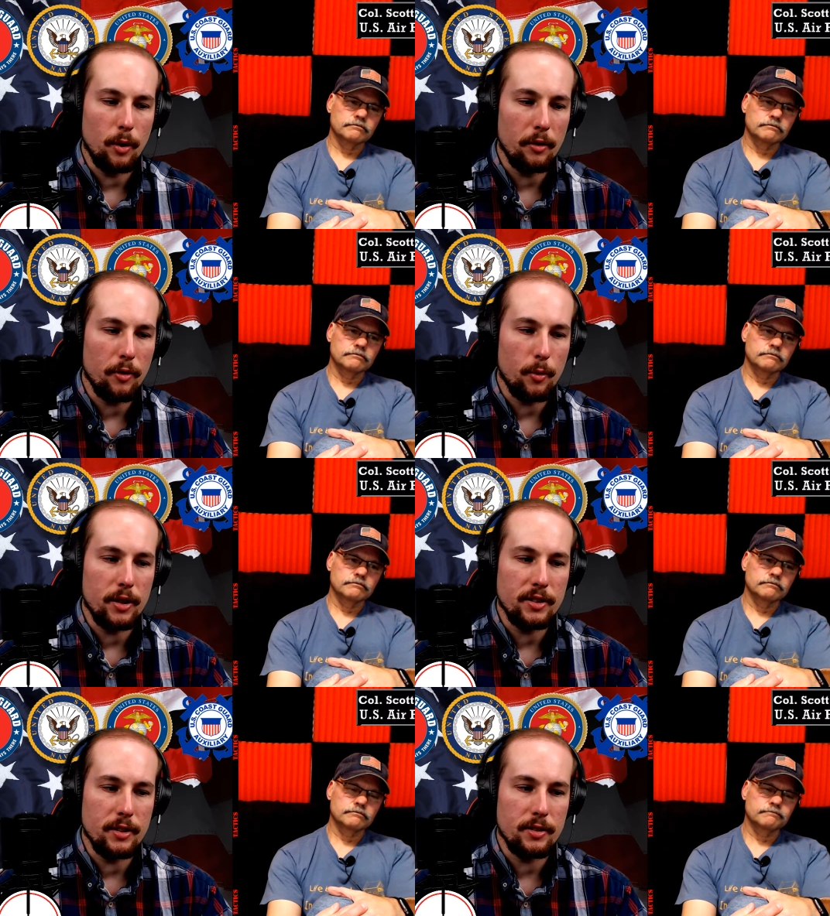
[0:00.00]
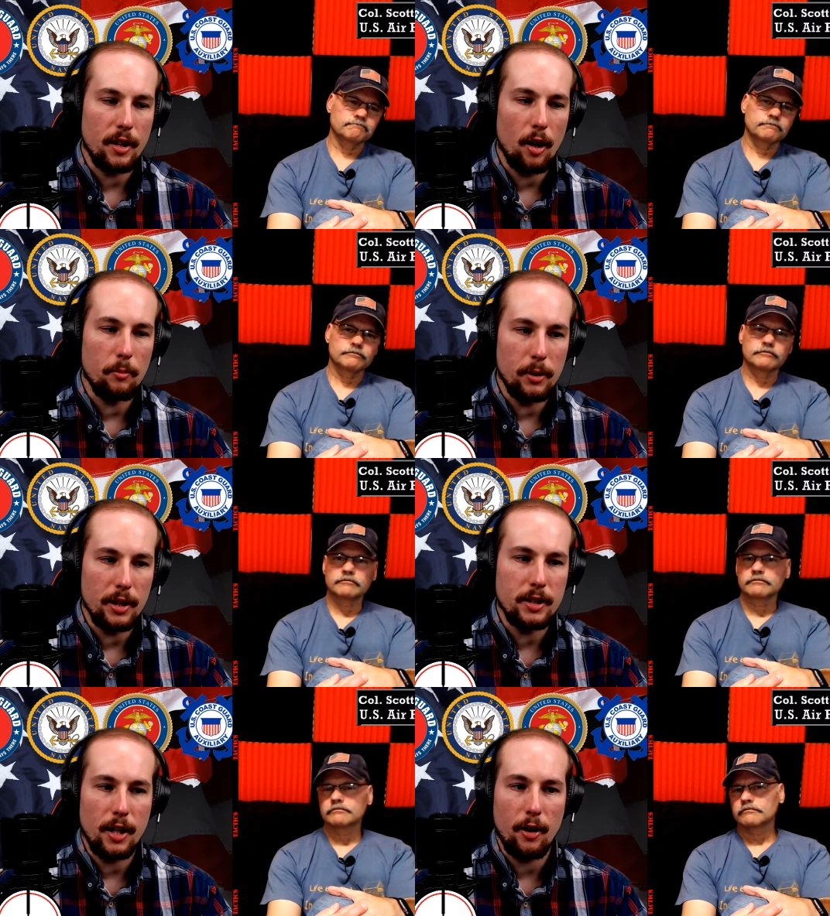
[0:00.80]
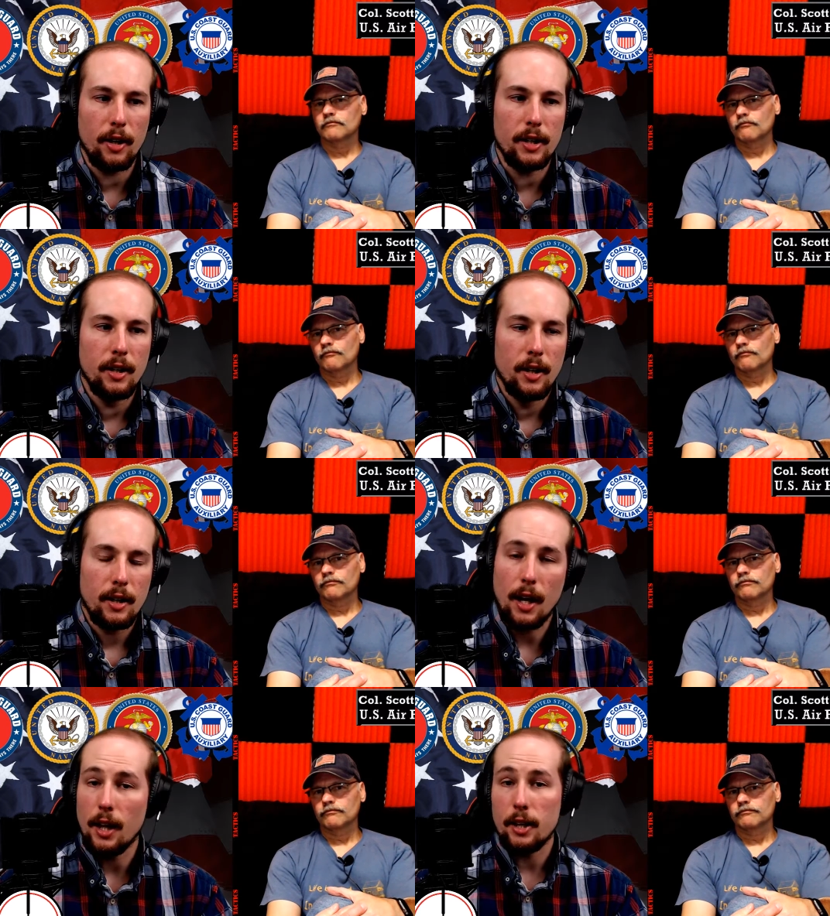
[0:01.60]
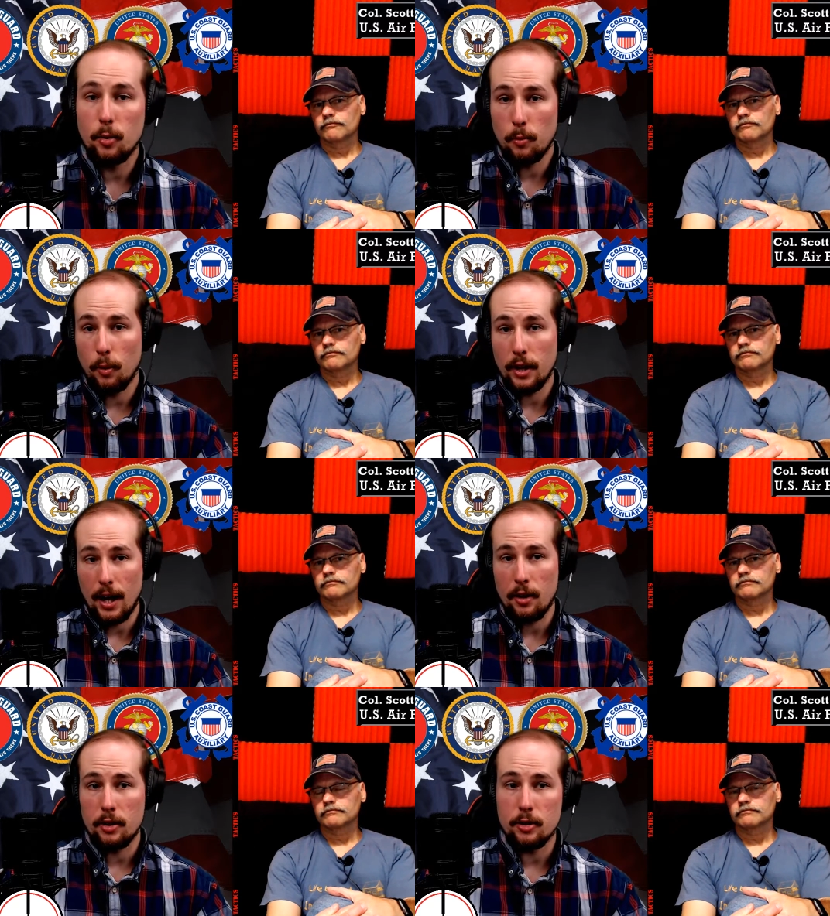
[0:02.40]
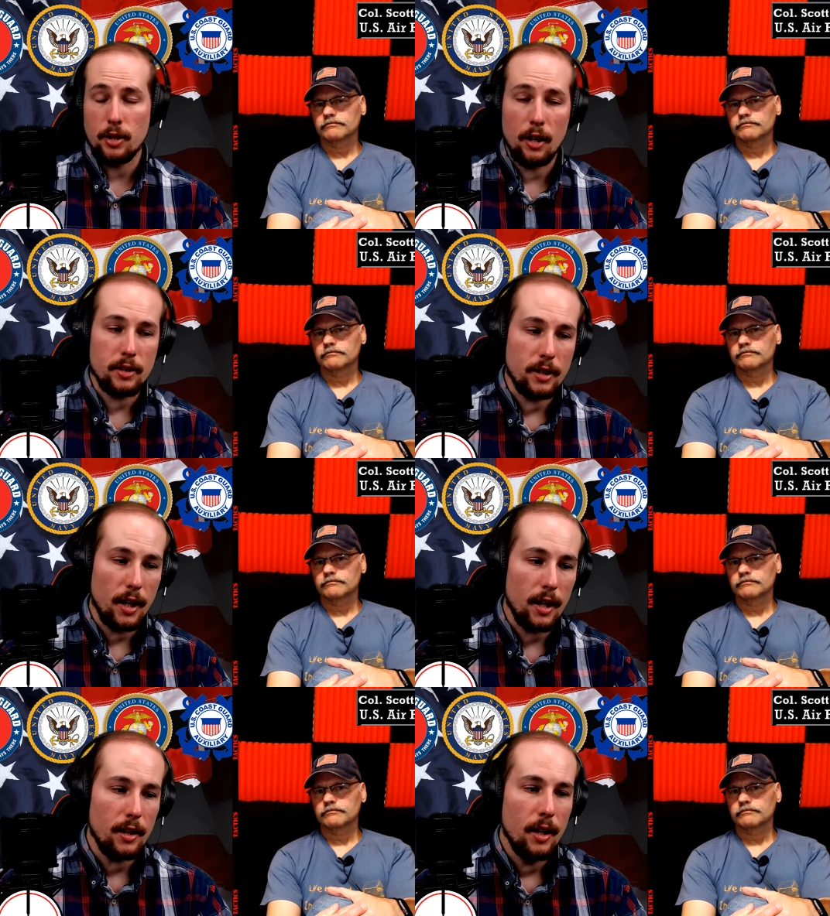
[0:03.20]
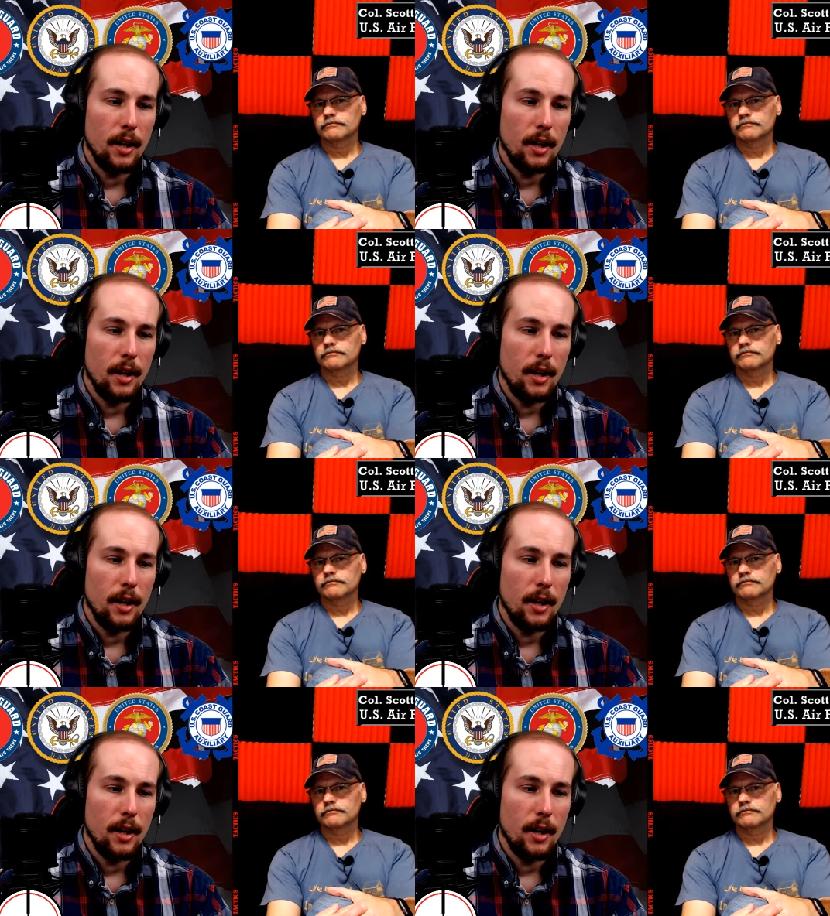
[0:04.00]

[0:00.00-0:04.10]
Speaker 1: of the reasons that our military, kind of like you were pointing out in your talk today,